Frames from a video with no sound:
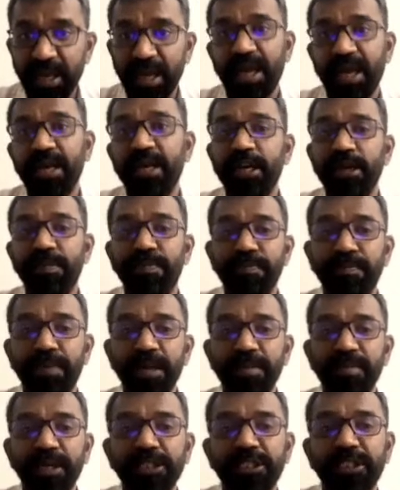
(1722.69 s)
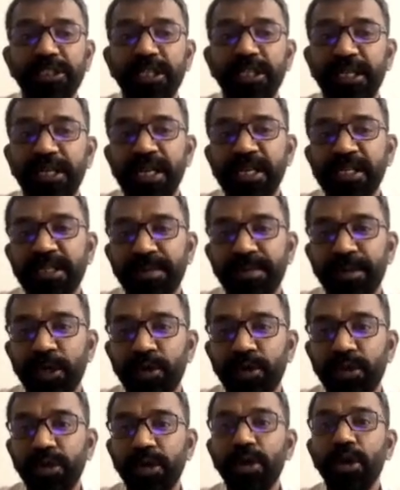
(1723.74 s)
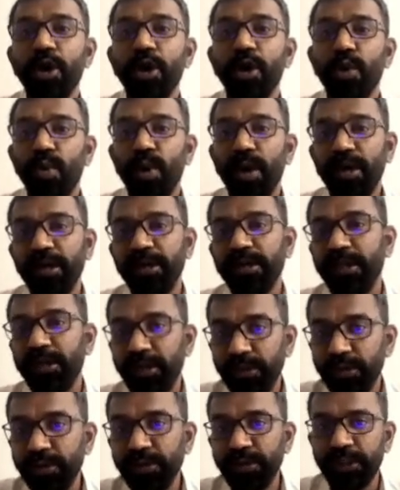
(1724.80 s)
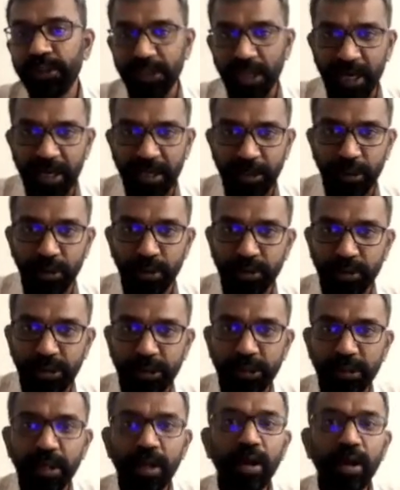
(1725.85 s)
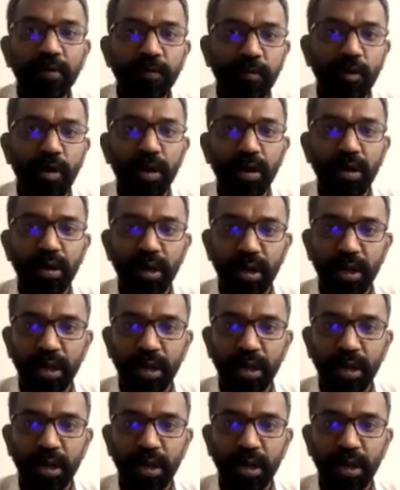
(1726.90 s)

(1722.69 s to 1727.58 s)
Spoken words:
and it pretty much details about what are the do's and don'ts for